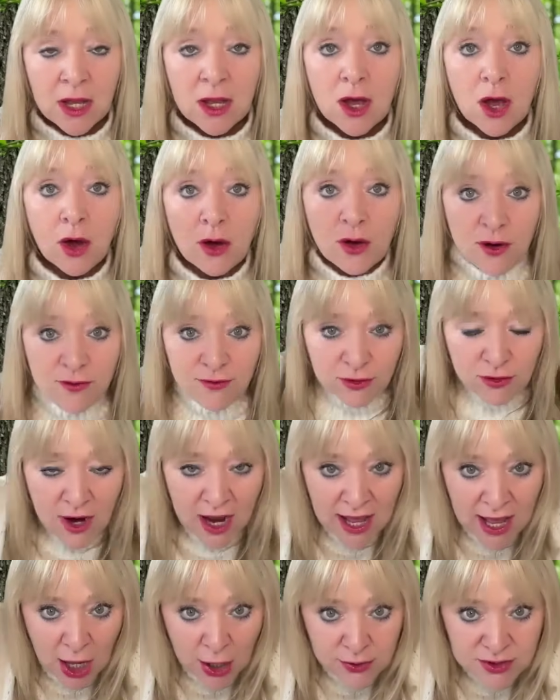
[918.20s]
over
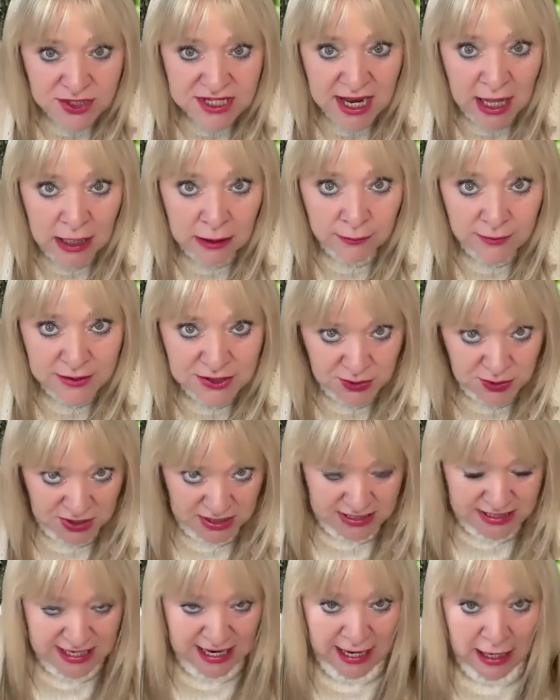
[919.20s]
our hotel, which was a
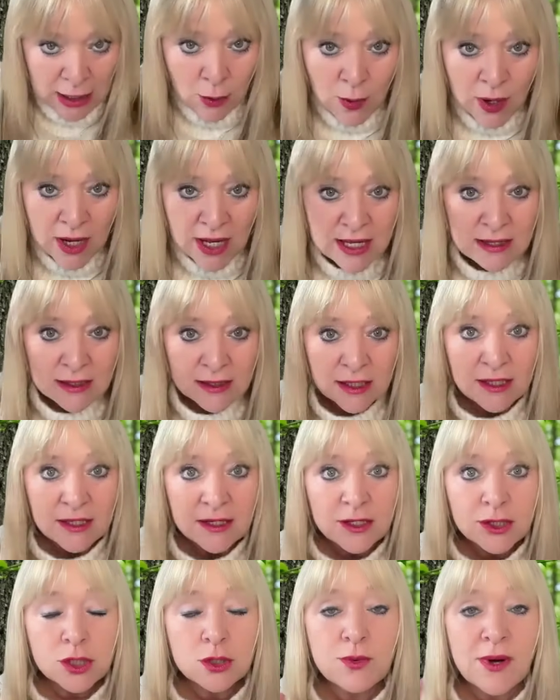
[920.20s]
tower,
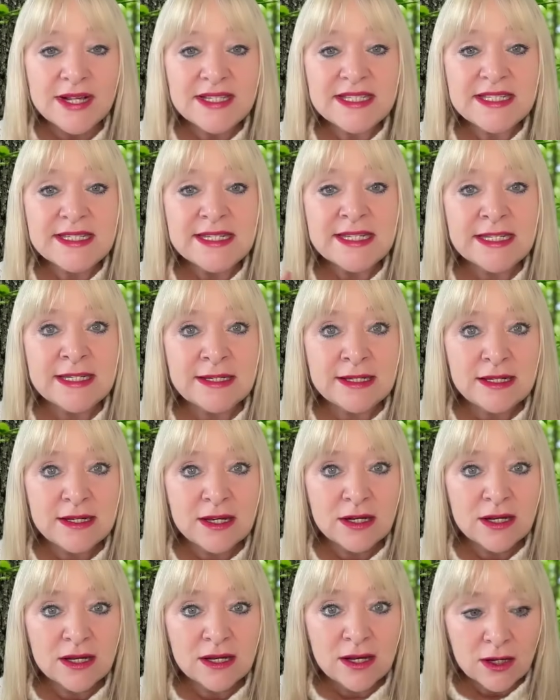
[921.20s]
the Westin
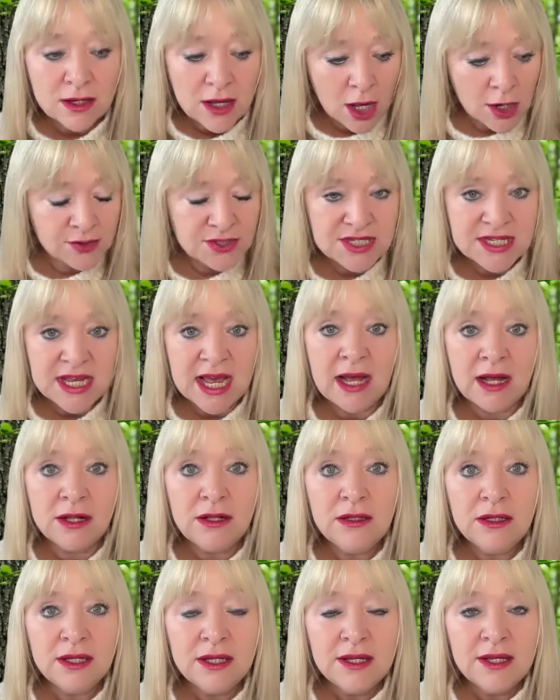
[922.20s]

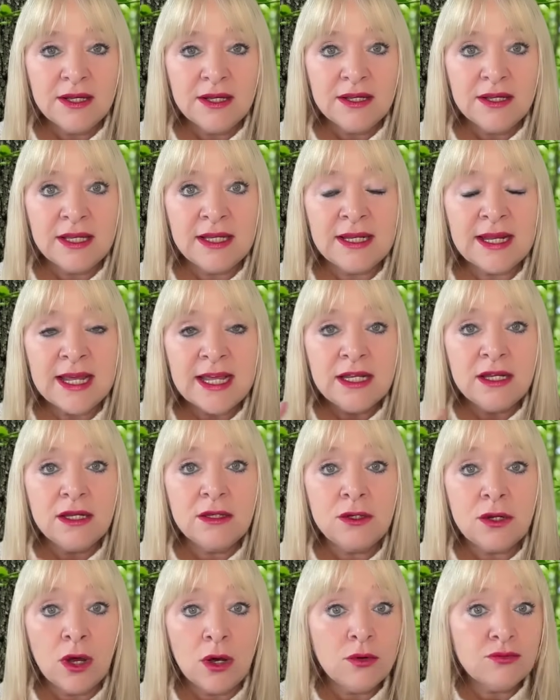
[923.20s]
Hotel, in a
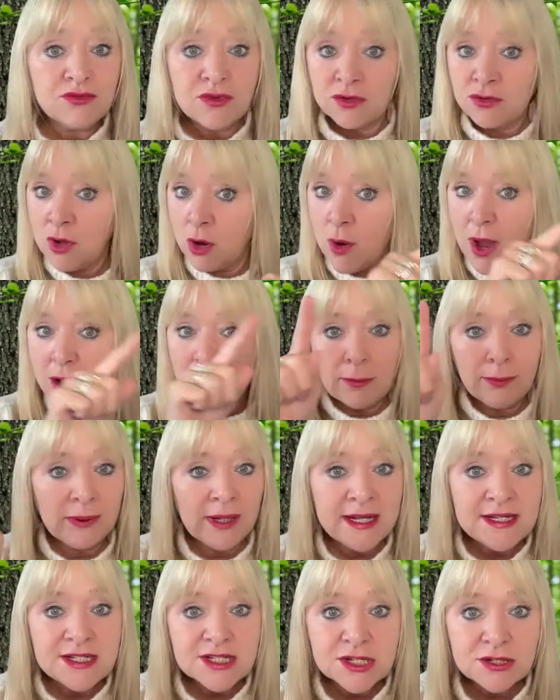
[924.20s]
no
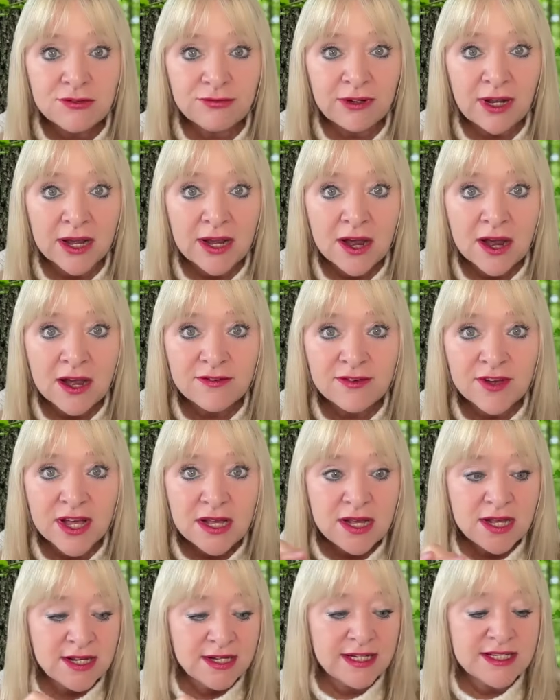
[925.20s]
airplanes can fly over.
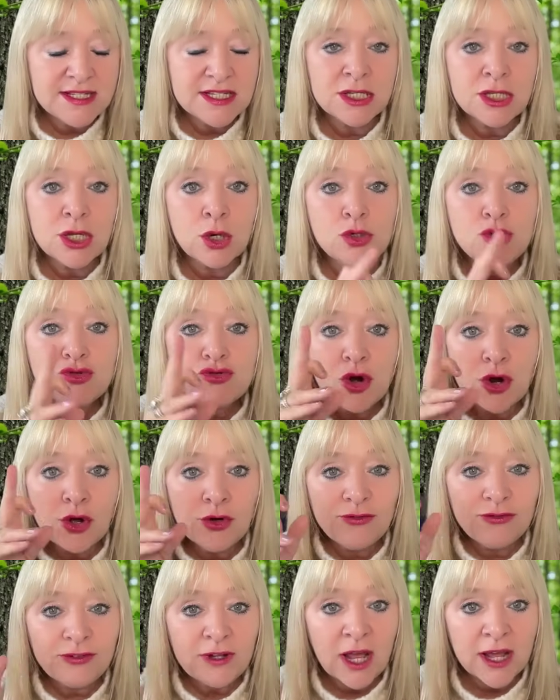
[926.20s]
It's a no drone
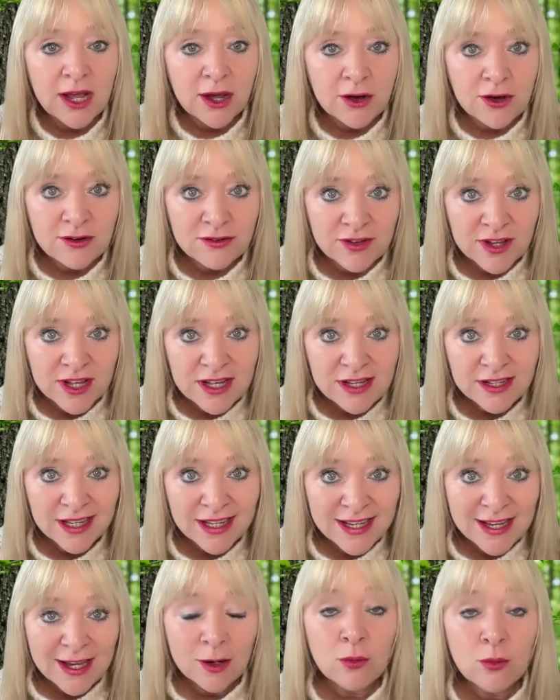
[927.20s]
fly over.
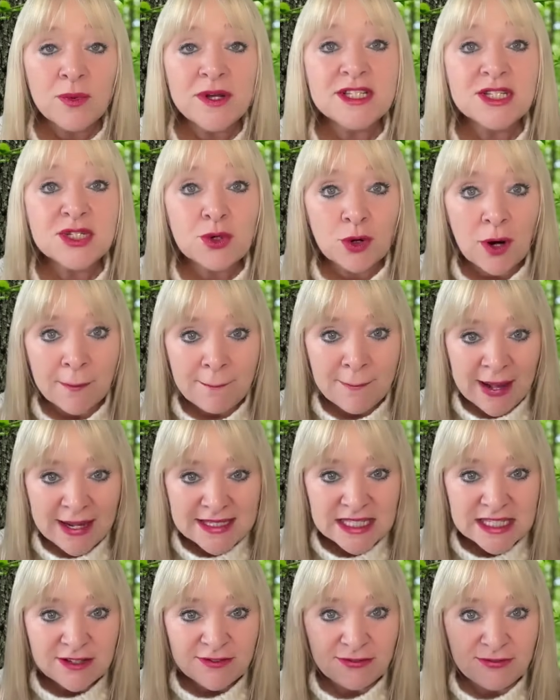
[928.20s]
And we saw a
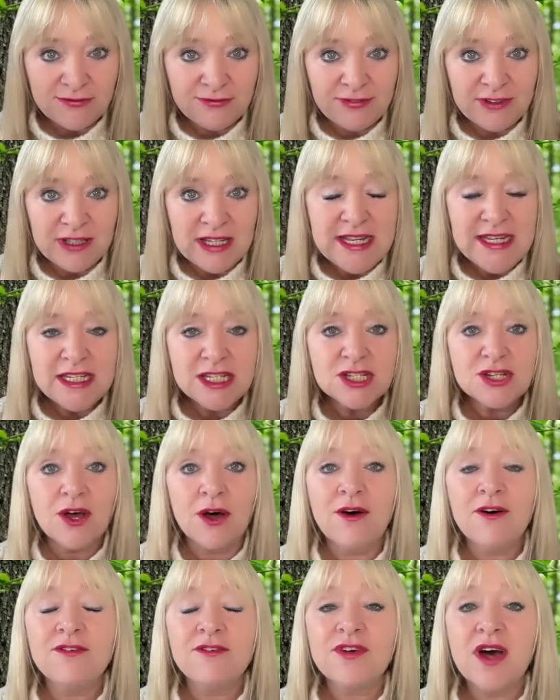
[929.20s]
massive fleet
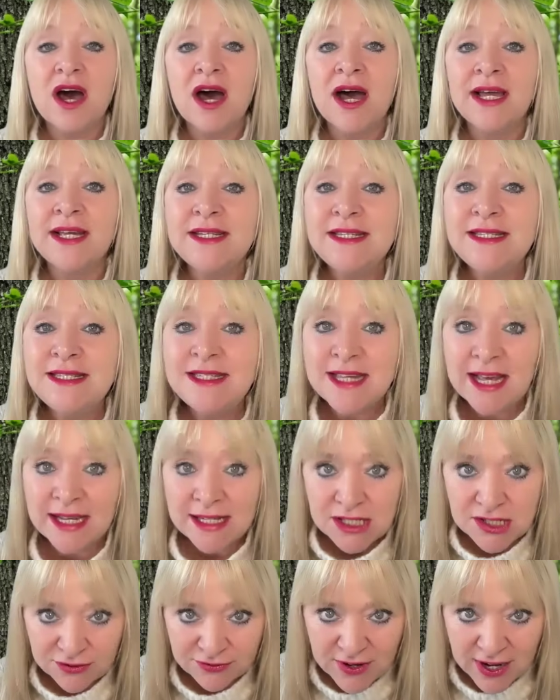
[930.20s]
of
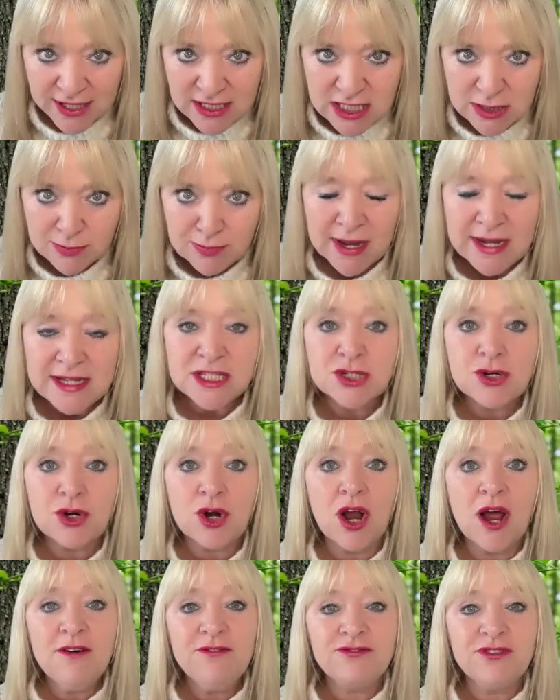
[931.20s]
identified
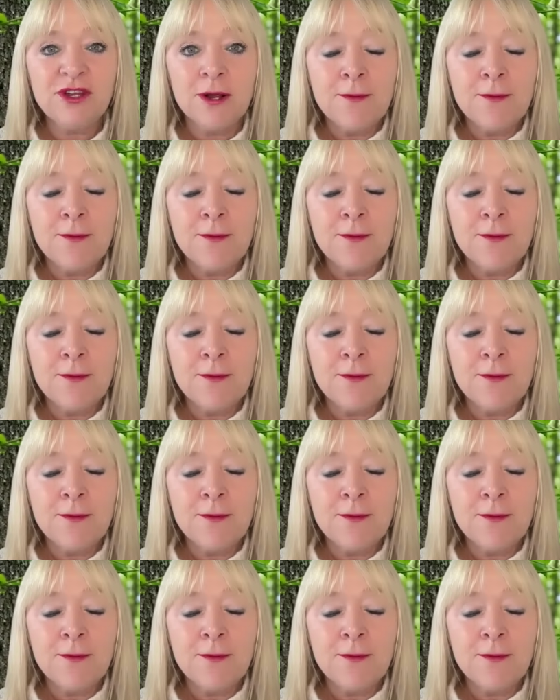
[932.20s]
spacecraft